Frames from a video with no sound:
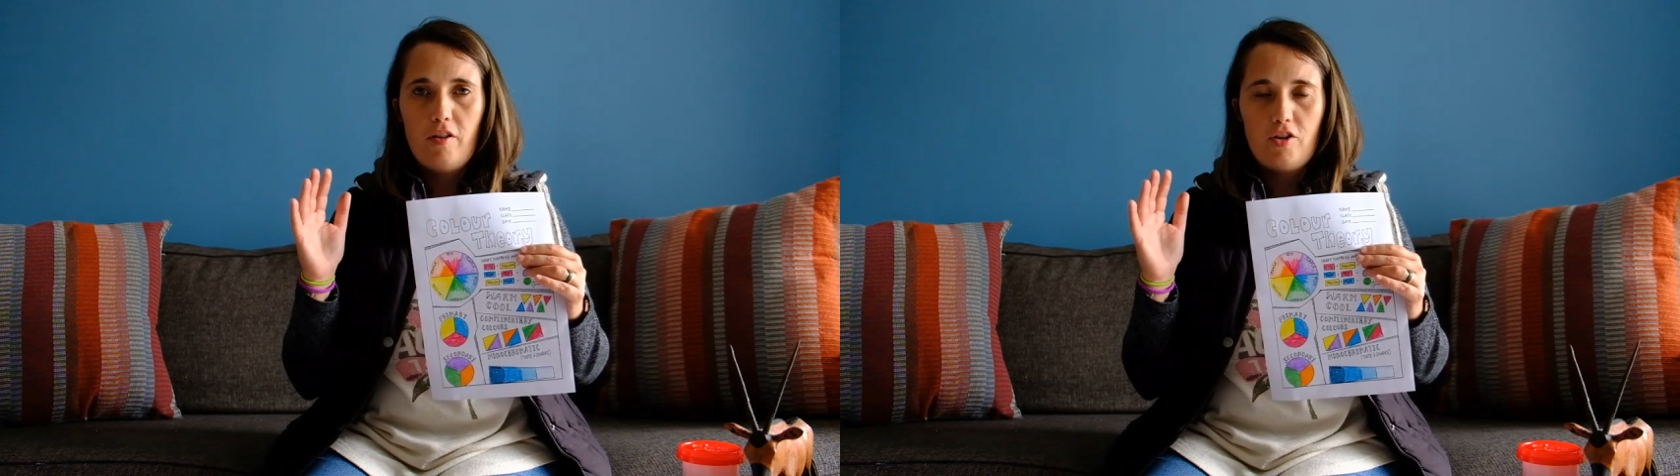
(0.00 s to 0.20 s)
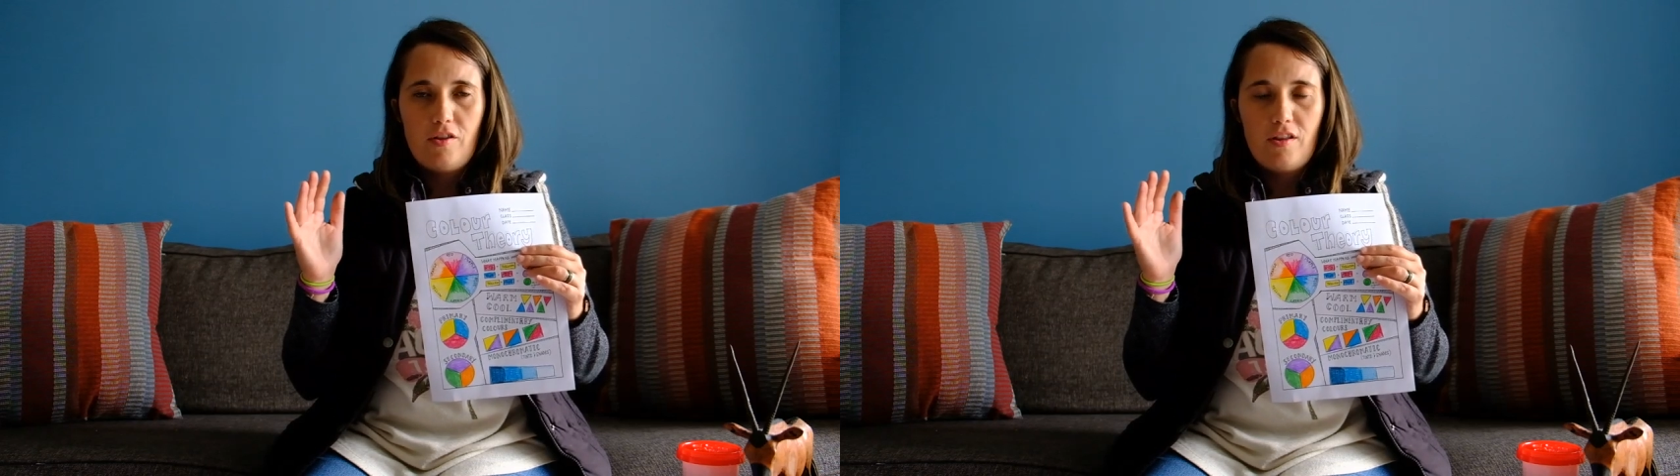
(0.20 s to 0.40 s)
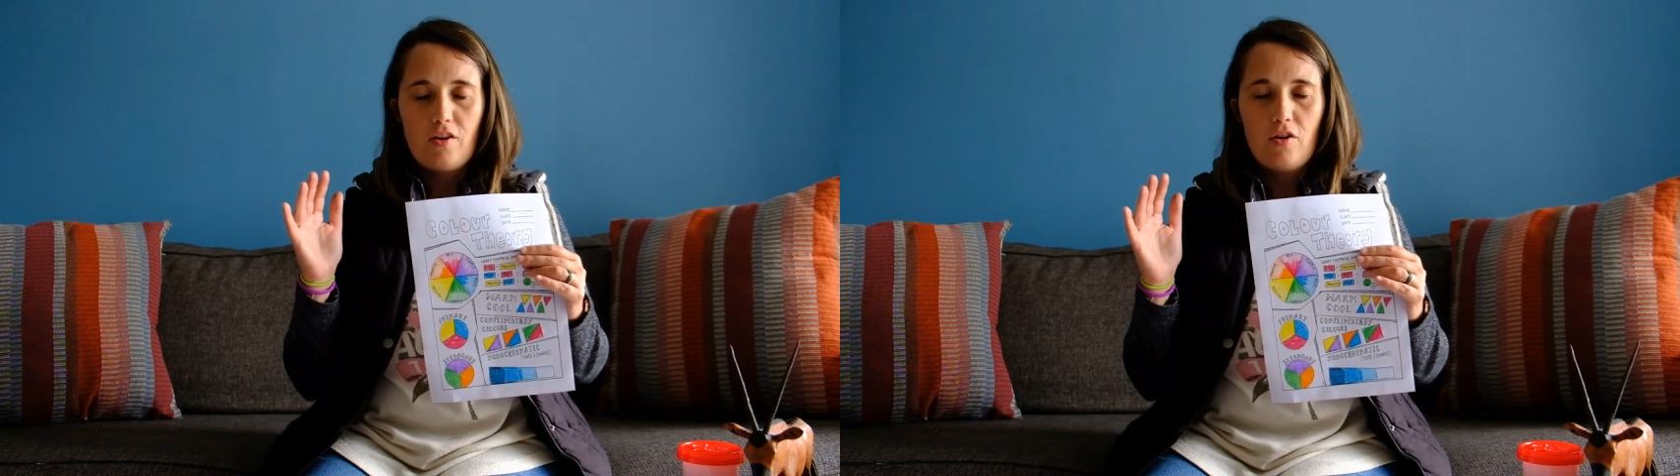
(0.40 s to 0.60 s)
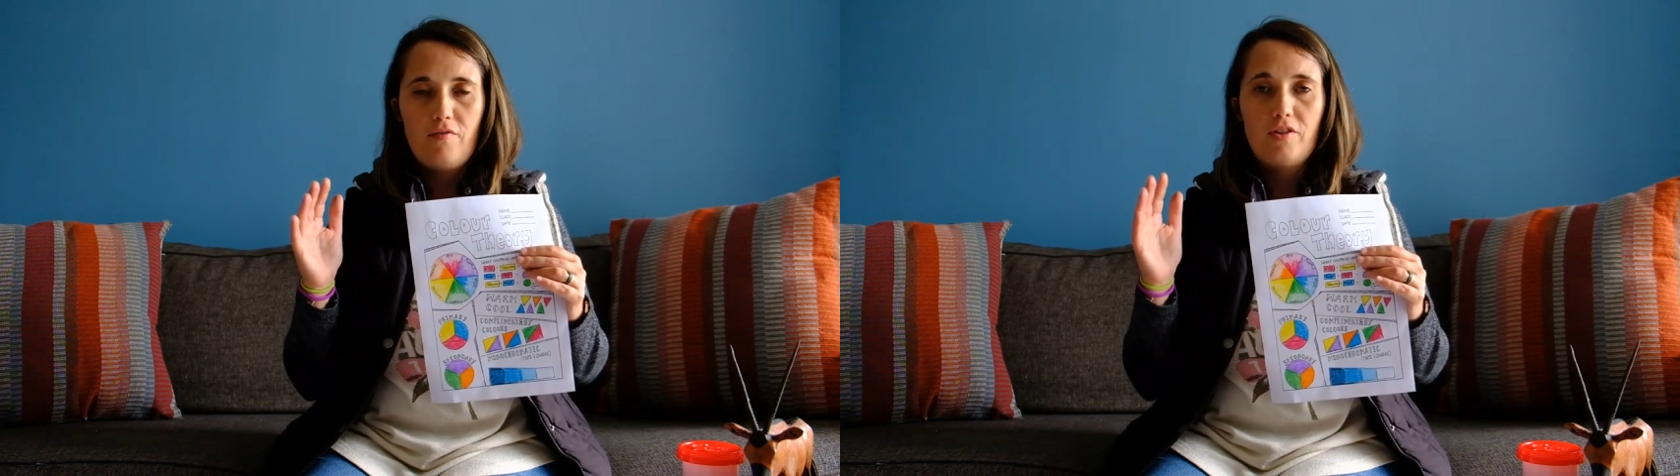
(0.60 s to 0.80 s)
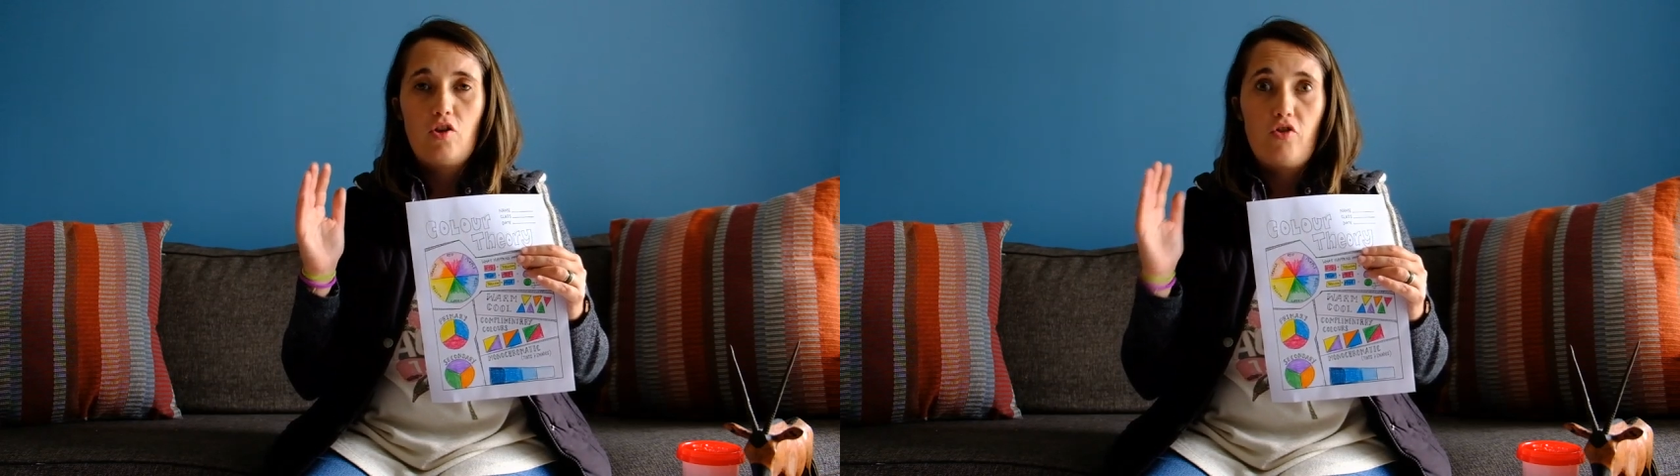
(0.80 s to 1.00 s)
that you think of
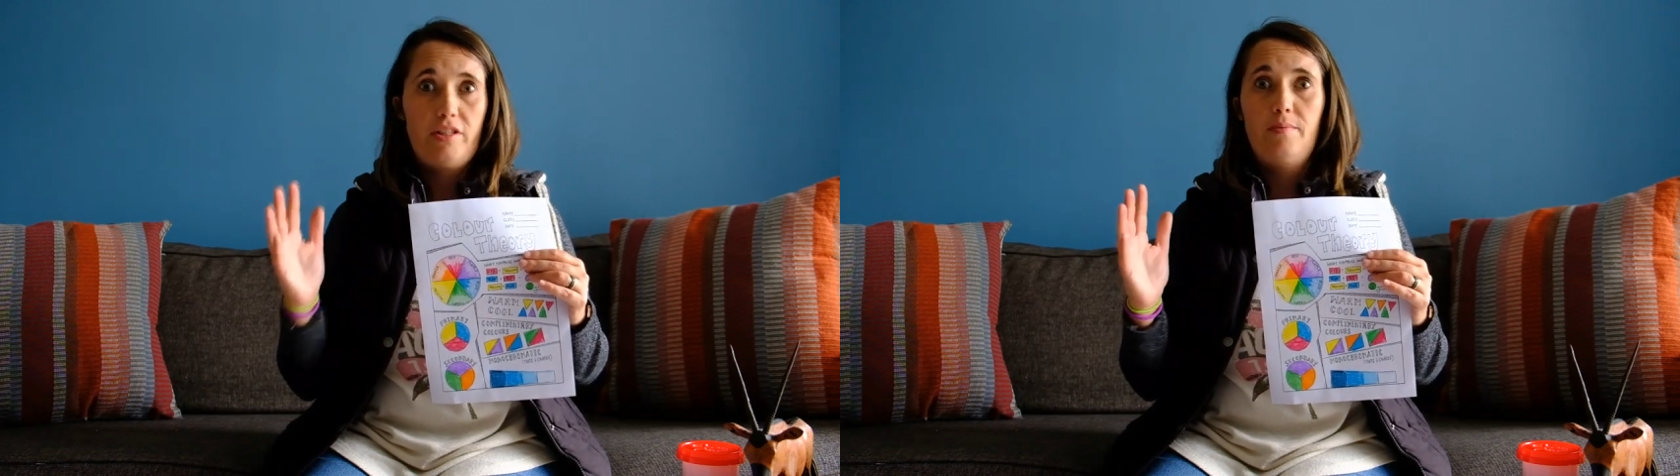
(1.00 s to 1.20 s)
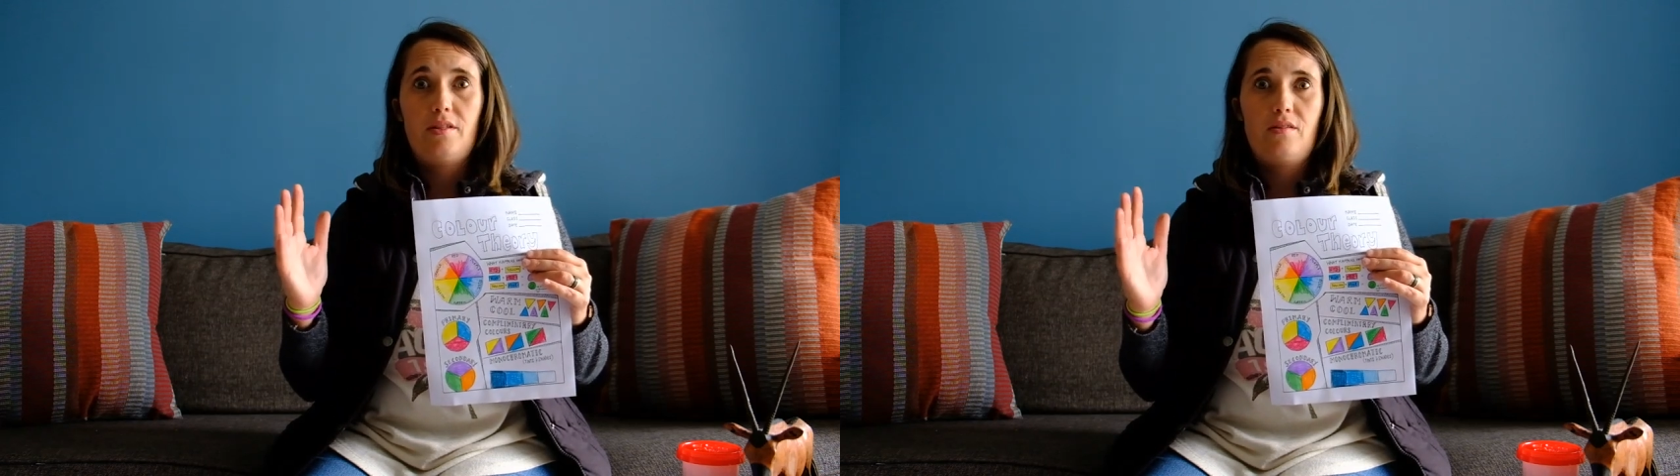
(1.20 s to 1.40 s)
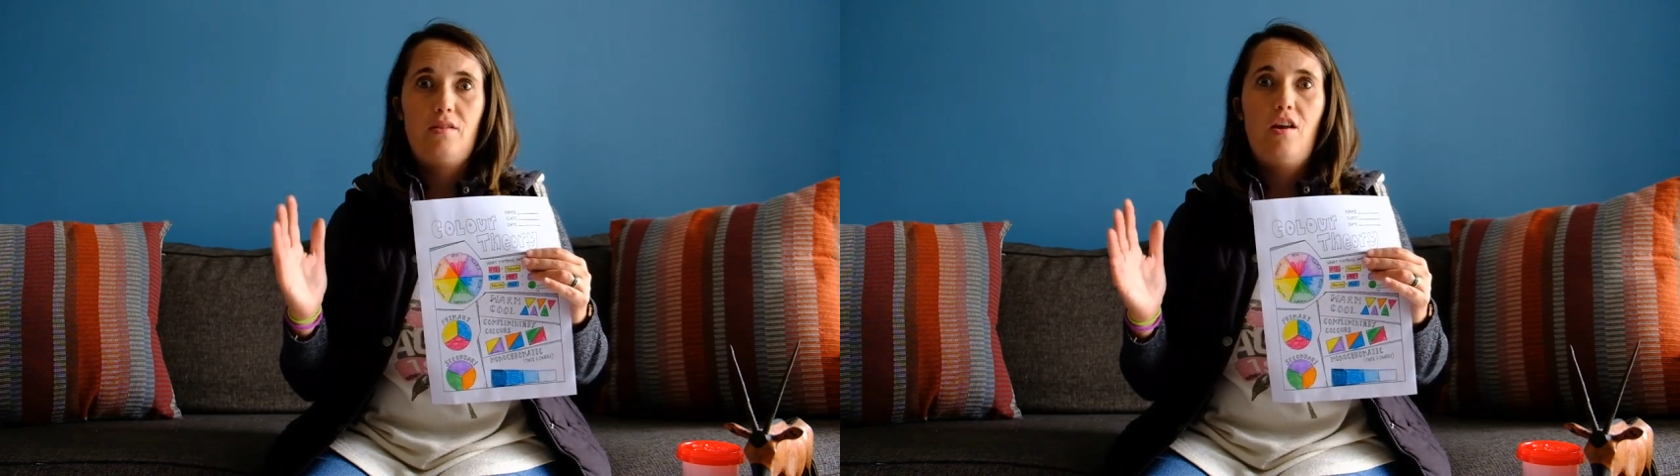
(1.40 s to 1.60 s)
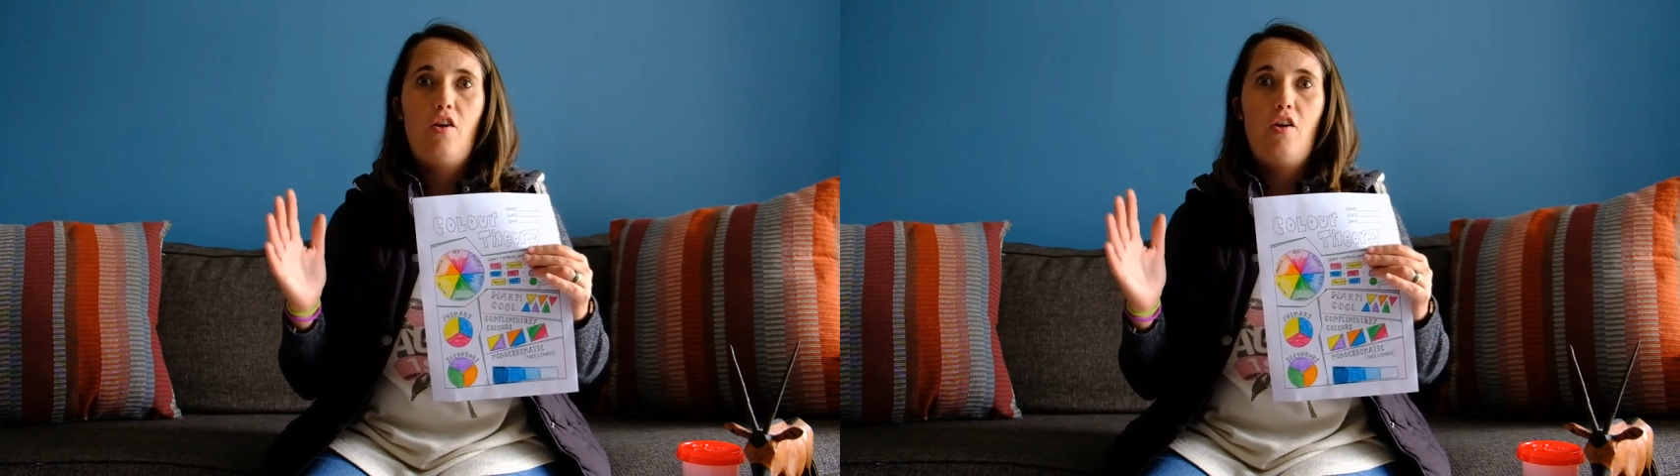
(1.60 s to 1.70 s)
is Christmas,